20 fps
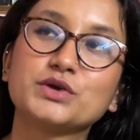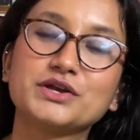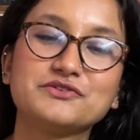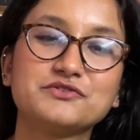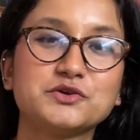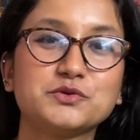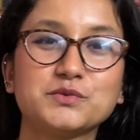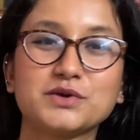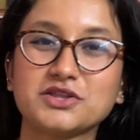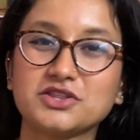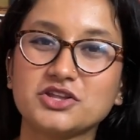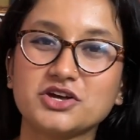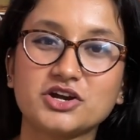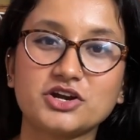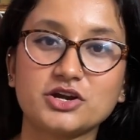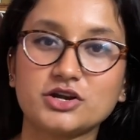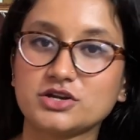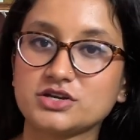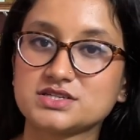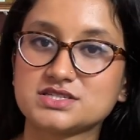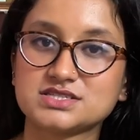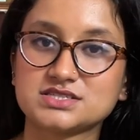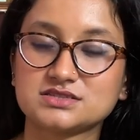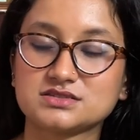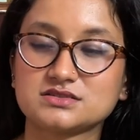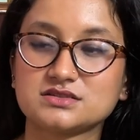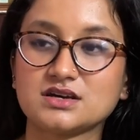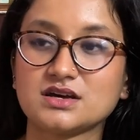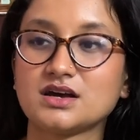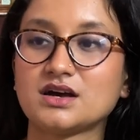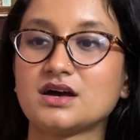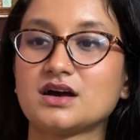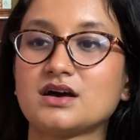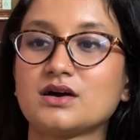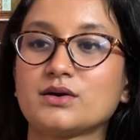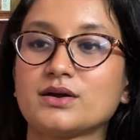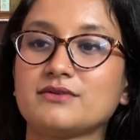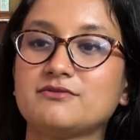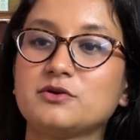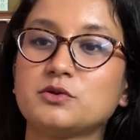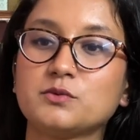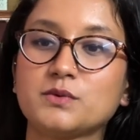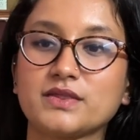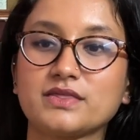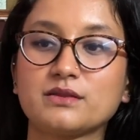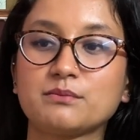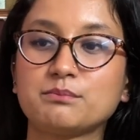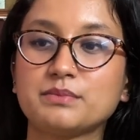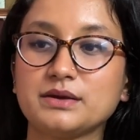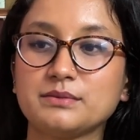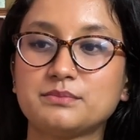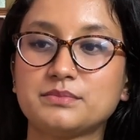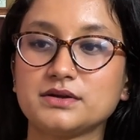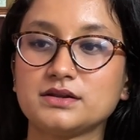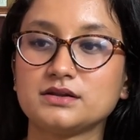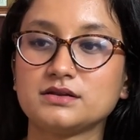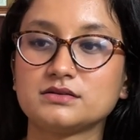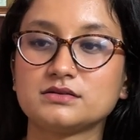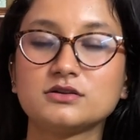even when the people,